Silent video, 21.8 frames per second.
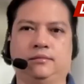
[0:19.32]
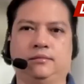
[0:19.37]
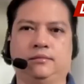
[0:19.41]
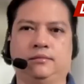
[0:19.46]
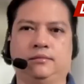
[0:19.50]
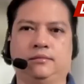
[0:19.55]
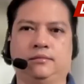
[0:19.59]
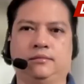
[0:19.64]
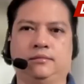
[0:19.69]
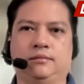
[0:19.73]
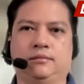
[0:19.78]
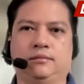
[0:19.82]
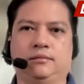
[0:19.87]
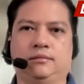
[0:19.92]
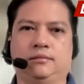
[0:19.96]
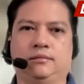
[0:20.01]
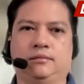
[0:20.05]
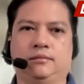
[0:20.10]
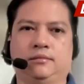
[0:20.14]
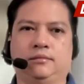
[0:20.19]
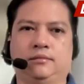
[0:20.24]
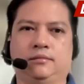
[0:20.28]

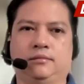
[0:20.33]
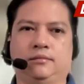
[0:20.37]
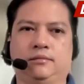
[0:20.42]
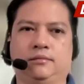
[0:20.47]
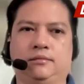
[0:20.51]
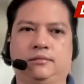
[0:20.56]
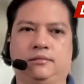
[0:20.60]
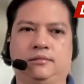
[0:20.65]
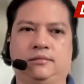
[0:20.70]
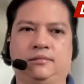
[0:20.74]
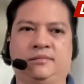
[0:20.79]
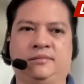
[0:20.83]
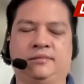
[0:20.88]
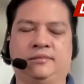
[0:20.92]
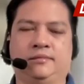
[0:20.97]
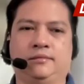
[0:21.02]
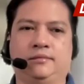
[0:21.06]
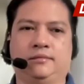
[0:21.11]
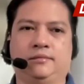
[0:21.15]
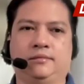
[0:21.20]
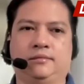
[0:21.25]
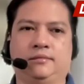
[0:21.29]

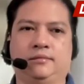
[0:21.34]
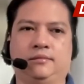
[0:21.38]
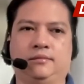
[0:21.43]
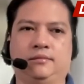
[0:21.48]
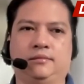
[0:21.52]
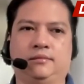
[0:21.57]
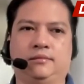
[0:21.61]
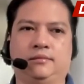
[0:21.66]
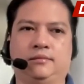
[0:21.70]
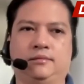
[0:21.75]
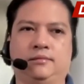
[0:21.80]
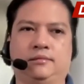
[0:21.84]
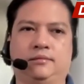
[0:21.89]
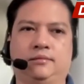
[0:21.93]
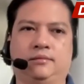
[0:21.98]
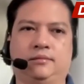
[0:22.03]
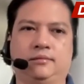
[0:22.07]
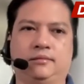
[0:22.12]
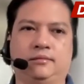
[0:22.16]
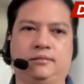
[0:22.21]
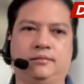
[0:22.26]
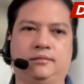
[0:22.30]

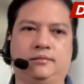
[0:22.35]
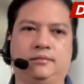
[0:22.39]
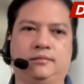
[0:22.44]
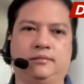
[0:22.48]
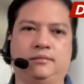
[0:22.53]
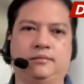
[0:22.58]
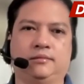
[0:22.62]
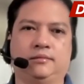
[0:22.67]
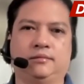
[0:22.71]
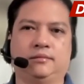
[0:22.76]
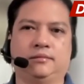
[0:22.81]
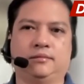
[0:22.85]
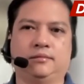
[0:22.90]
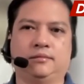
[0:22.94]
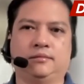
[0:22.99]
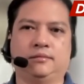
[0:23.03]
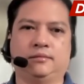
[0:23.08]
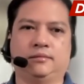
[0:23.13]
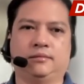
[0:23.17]
The person shown says nothing.